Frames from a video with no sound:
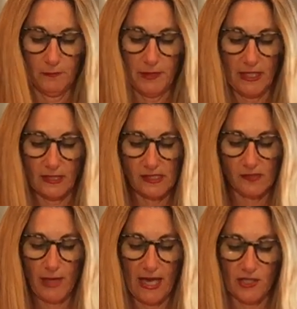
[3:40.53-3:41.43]
Big
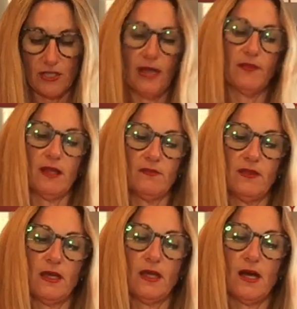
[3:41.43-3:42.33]
smash, and then
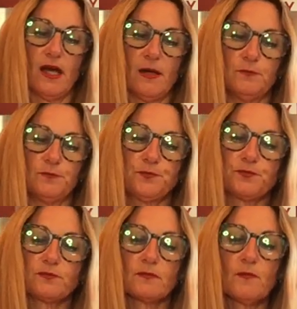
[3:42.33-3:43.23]

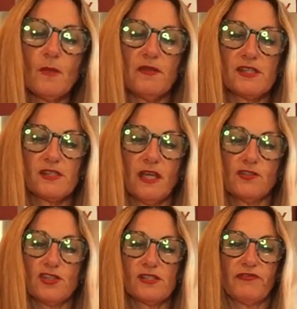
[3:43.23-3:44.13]
the
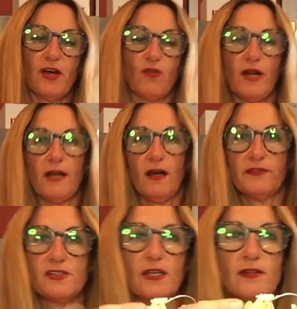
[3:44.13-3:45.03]
skin just fell right
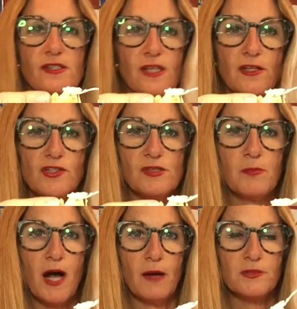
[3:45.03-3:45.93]
off. You see how the skin
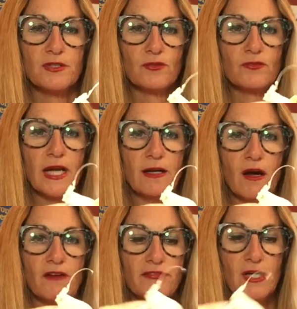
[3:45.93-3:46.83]
just popped right
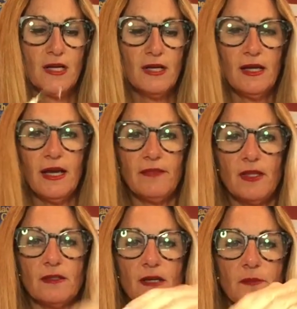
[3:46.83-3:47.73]
off. And
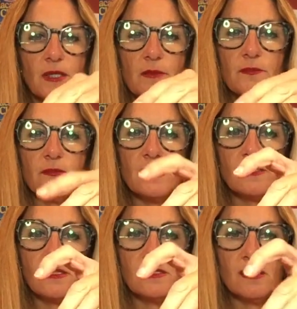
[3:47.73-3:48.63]
then
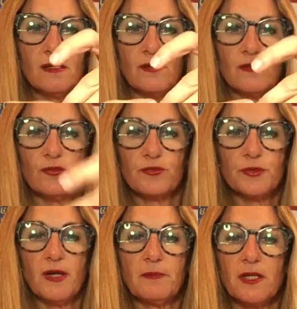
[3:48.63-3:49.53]
this is the
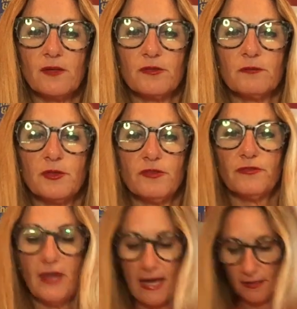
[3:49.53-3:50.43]
root. I'm gonna
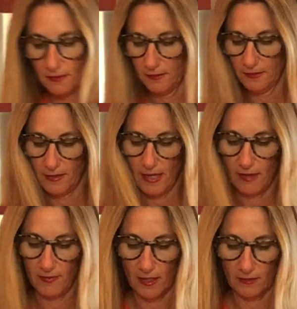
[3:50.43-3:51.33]
remove that
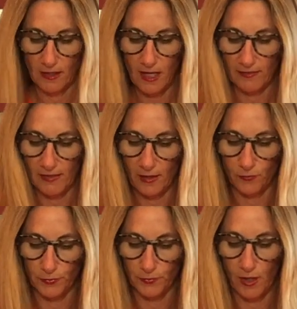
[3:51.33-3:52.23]
and then cut
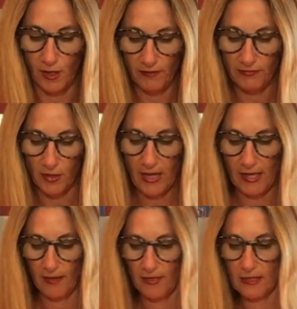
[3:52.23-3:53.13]
that root off.
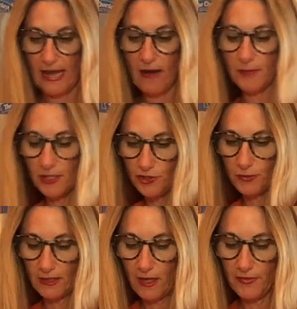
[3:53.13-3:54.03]
Okay, and then now I'm gonna
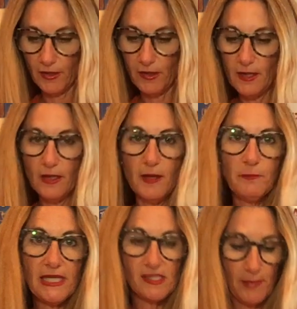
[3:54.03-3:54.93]
do another
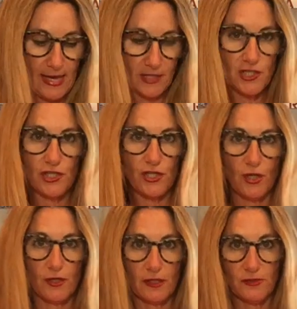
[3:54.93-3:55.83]
big
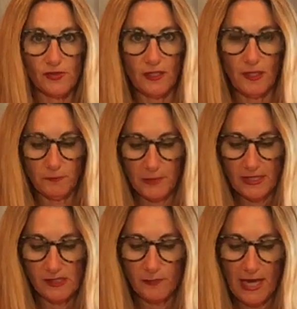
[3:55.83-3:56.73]
smash. Can you see a
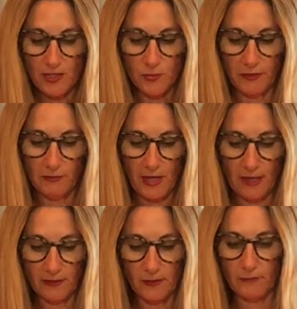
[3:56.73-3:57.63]
big smash with
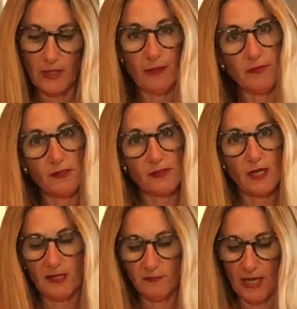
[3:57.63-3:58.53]
the
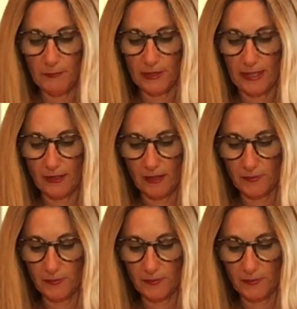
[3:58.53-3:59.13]
side of my blade?